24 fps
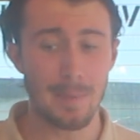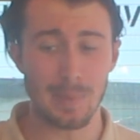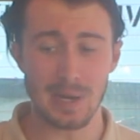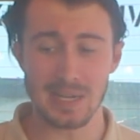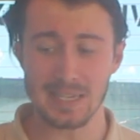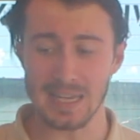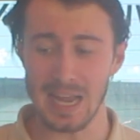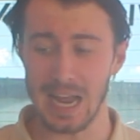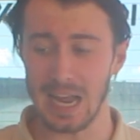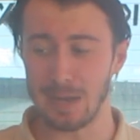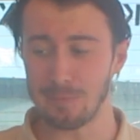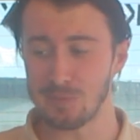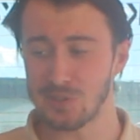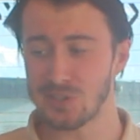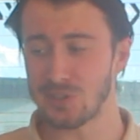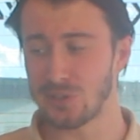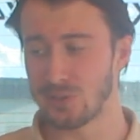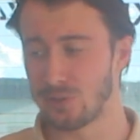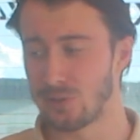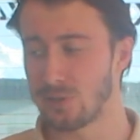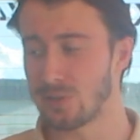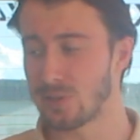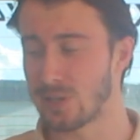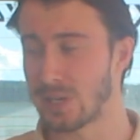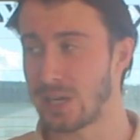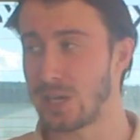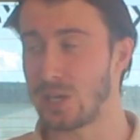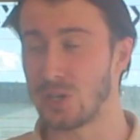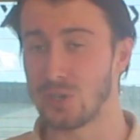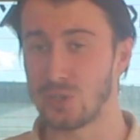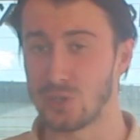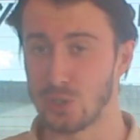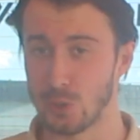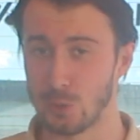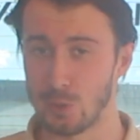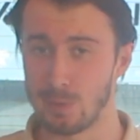but it's absolutely
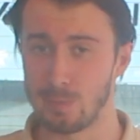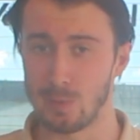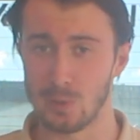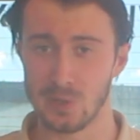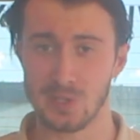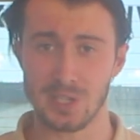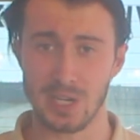doable.